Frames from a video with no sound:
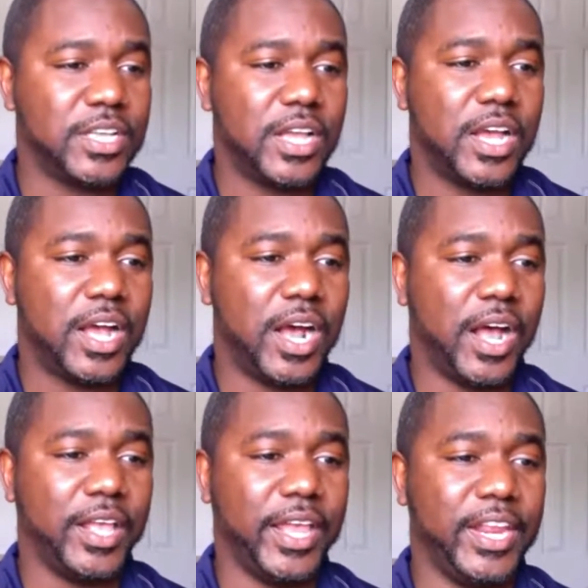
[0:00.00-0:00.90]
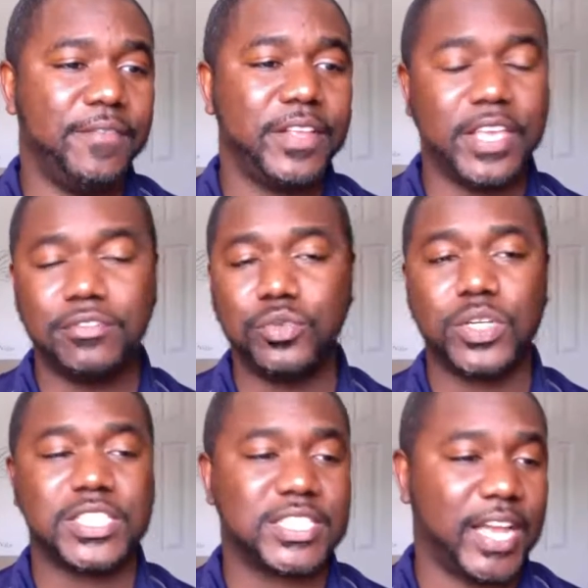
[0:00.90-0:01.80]
It even gives you a
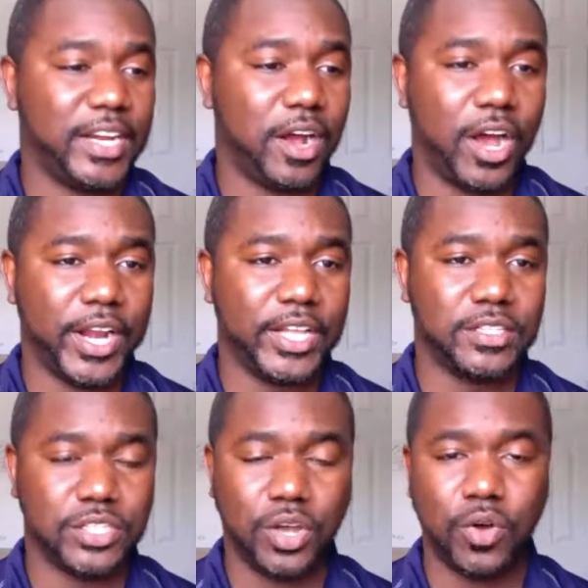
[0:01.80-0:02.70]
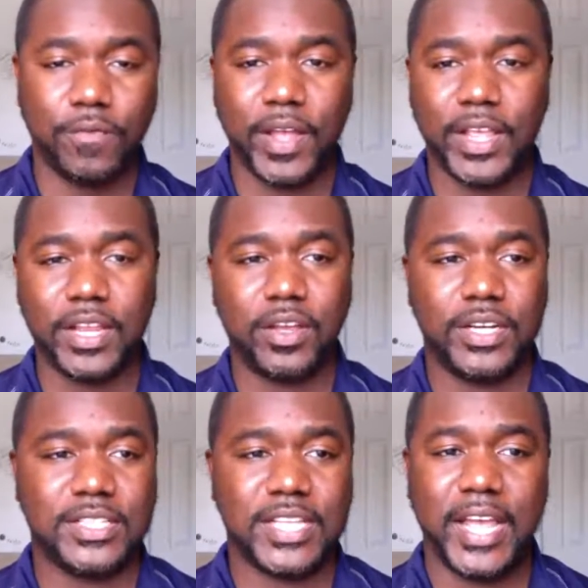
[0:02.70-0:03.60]
site audit. So if I click on the
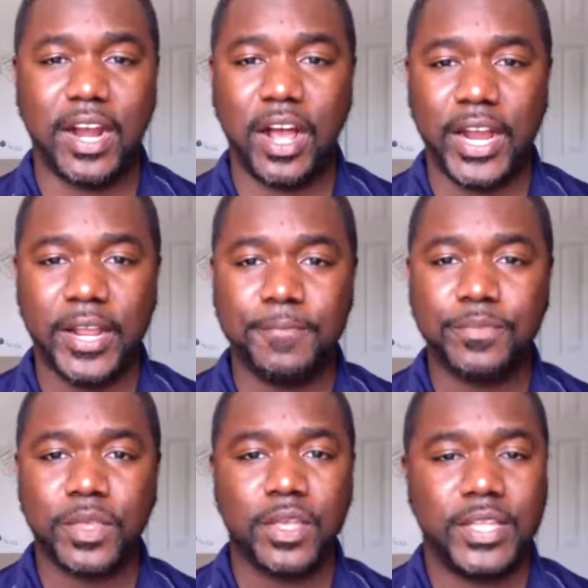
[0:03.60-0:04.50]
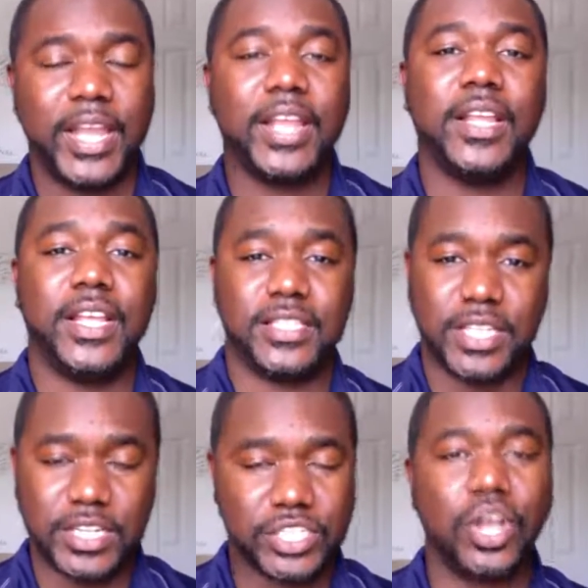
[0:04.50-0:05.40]
site audit, then it's going to
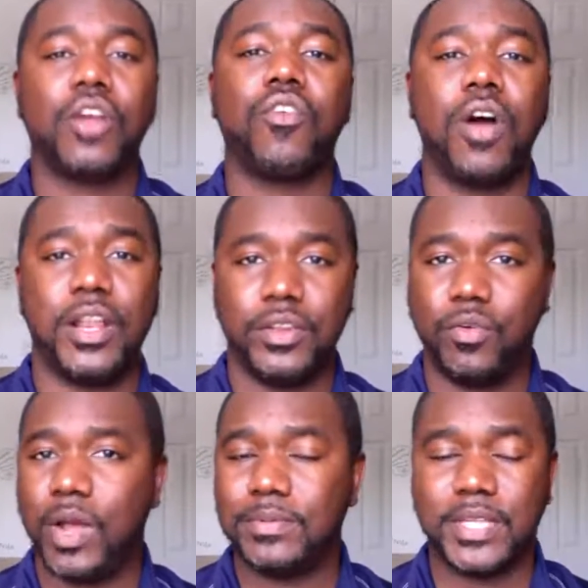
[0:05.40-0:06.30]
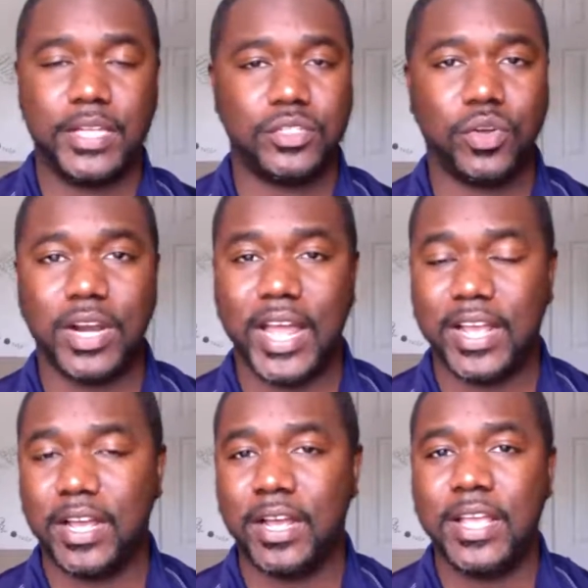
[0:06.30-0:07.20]
start crawling your website, sort of like
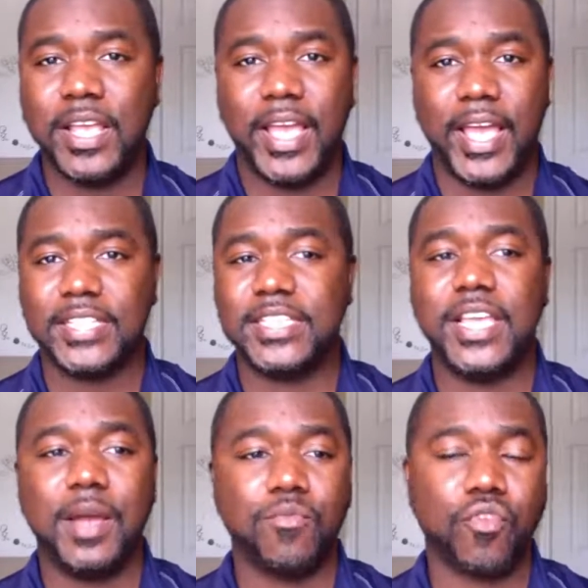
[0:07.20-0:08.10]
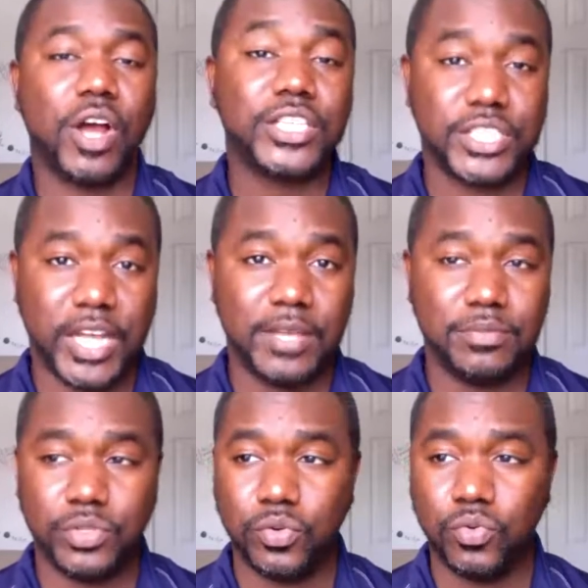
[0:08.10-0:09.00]
a SEM rush type
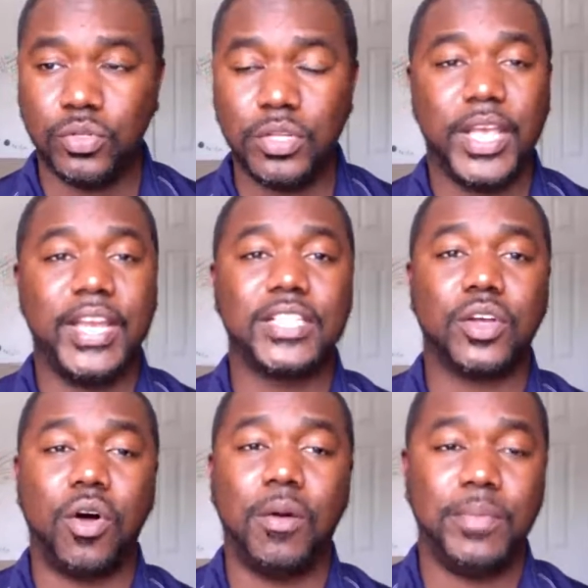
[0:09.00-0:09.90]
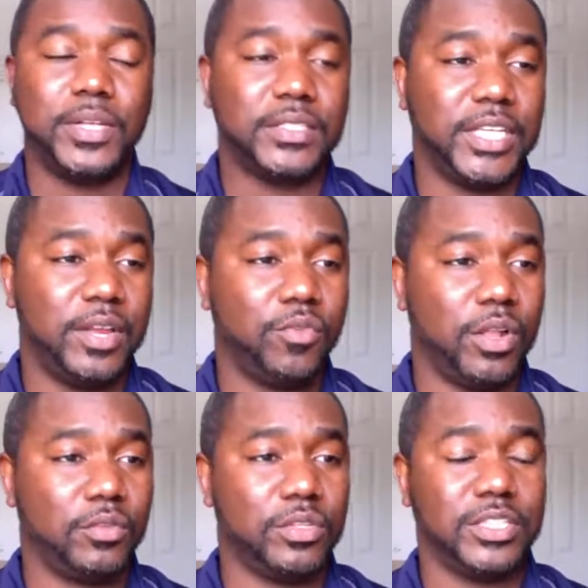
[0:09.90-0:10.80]
tool, and it's all built in.
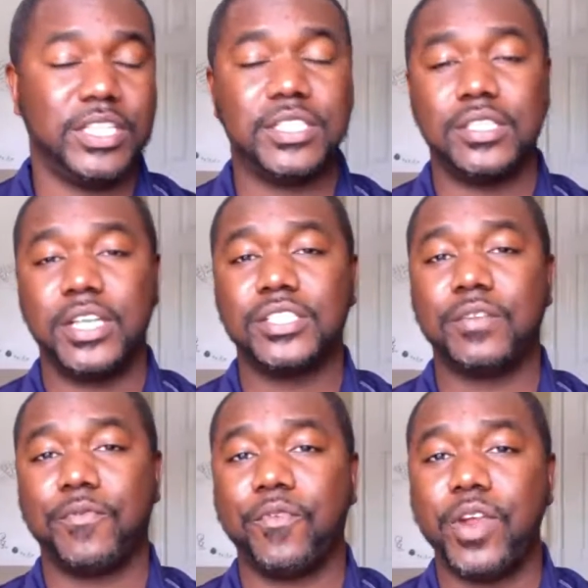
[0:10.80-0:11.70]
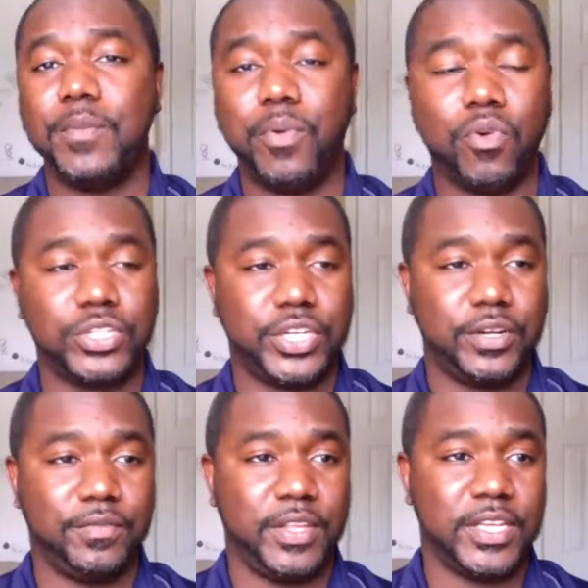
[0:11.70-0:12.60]
Well, there's a free portion
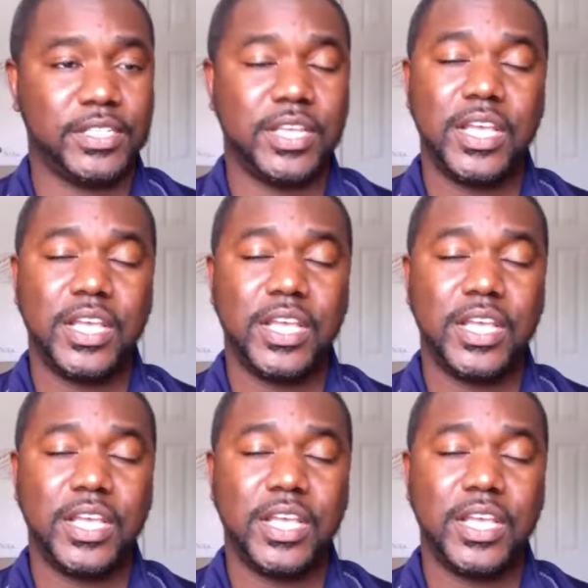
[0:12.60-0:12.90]
of this.